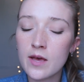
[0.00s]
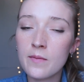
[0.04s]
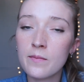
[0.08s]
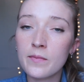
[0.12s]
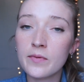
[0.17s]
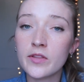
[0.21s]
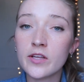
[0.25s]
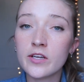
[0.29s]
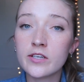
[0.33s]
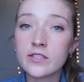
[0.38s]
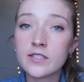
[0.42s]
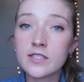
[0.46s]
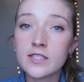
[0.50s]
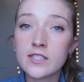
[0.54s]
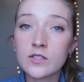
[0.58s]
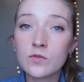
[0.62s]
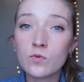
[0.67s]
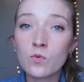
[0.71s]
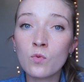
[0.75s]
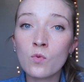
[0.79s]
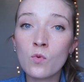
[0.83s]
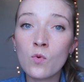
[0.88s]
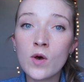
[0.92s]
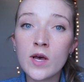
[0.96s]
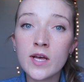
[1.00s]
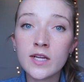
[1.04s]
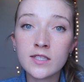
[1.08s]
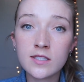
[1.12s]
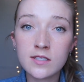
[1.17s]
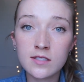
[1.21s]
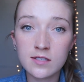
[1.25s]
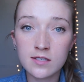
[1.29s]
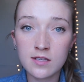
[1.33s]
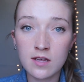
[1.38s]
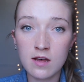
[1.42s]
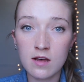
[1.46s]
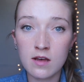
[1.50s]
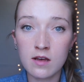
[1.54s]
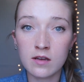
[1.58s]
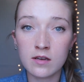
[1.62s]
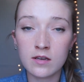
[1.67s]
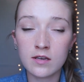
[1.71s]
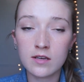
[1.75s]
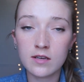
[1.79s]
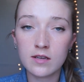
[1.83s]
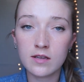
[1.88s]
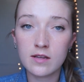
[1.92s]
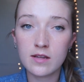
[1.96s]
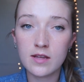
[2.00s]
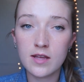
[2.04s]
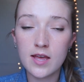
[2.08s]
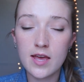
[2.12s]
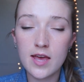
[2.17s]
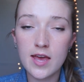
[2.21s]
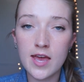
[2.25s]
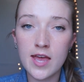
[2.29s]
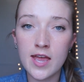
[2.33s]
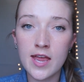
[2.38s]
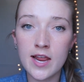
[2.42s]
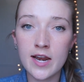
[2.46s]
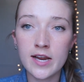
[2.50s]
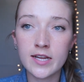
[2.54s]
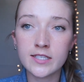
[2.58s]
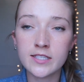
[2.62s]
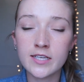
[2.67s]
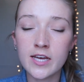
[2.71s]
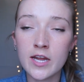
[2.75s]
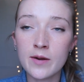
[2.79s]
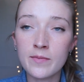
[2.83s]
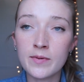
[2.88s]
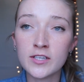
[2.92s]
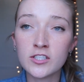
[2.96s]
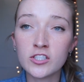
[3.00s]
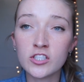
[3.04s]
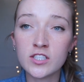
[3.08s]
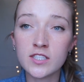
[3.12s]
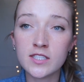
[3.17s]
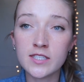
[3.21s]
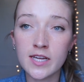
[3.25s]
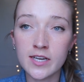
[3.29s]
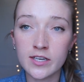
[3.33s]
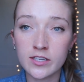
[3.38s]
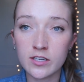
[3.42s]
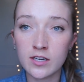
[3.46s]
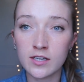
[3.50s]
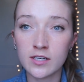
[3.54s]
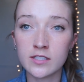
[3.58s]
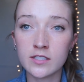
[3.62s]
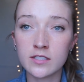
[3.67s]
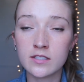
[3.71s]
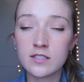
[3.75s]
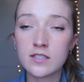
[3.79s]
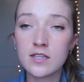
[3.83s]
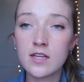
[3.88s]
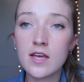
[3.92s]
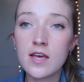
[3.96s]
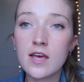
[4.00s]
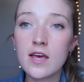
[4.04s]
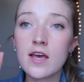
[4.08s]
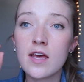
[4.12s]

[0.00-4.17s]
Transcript: but there's this one song and it's got a bunch of centaurs.